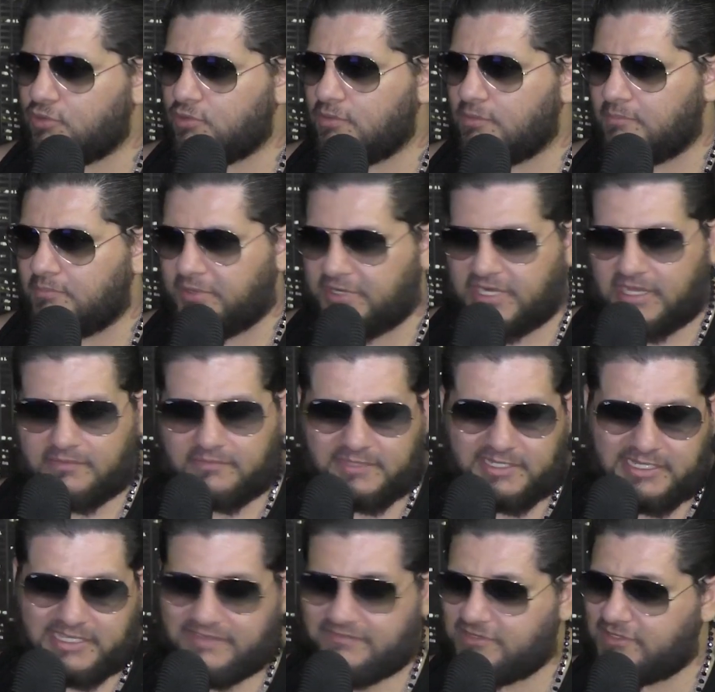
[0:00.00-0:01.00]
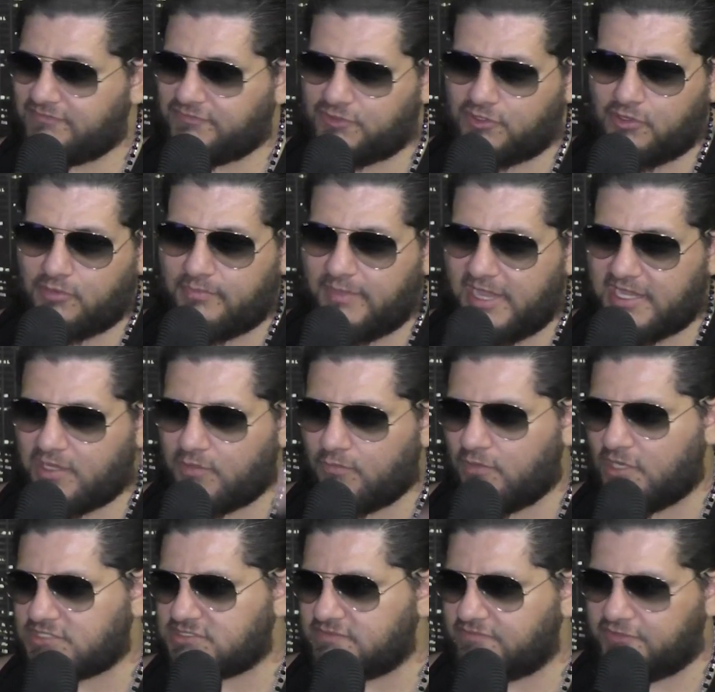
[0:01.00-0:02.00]
But, I mean, even if you go back and
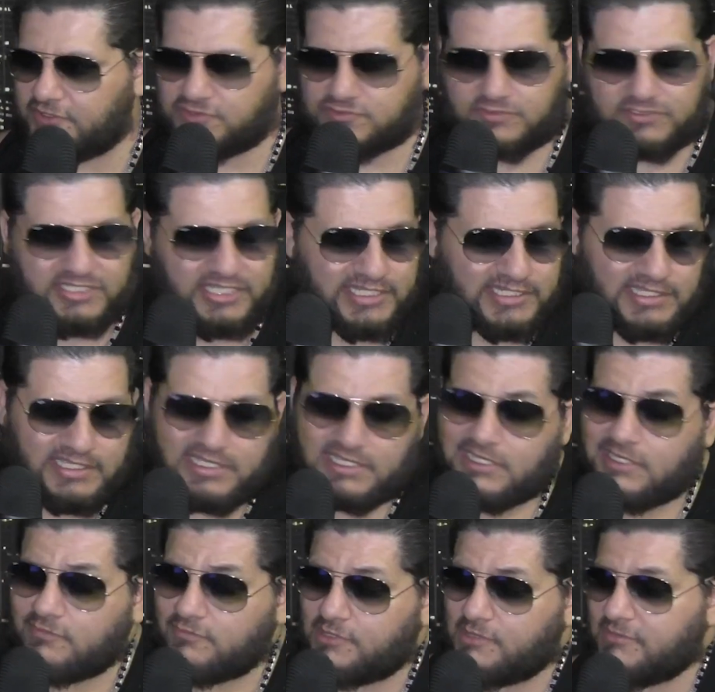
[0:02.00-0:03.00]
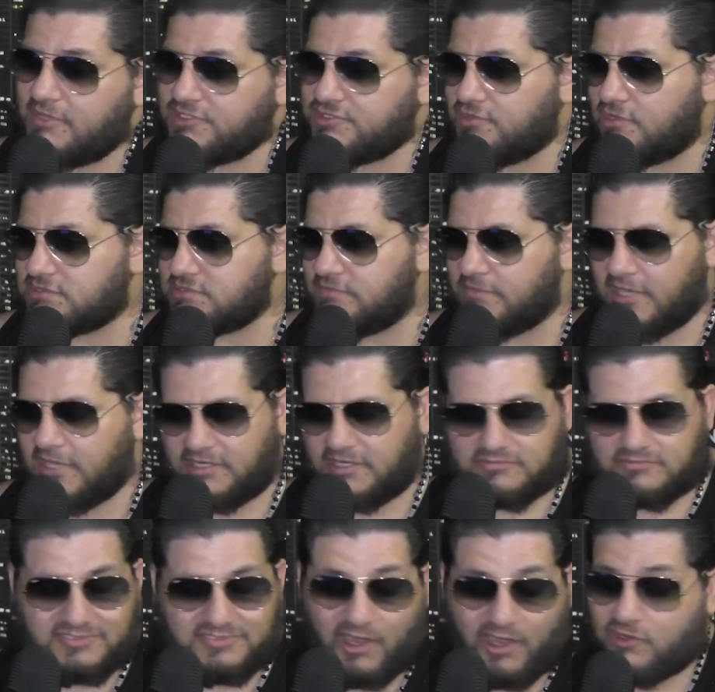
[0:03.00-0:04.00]
watch the videos we did, we made jokes about it.
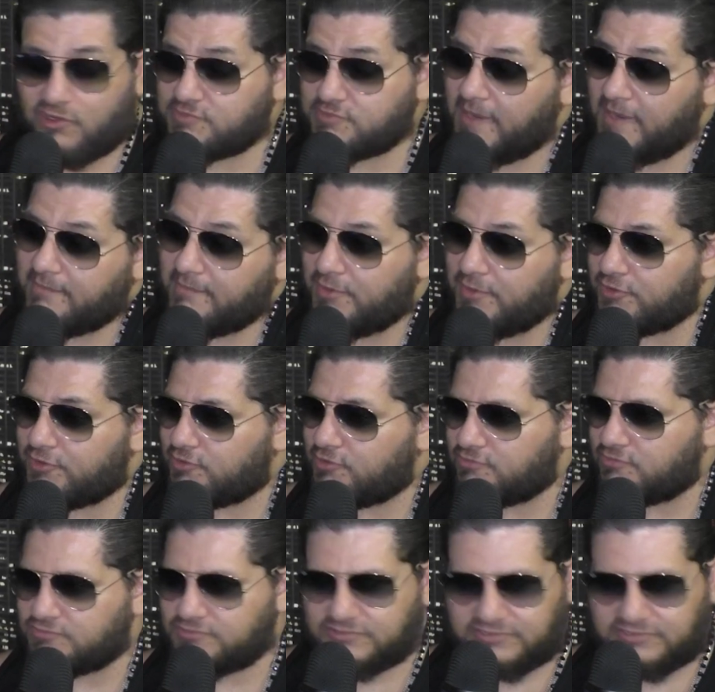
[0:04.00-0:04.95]
Charles by miracle.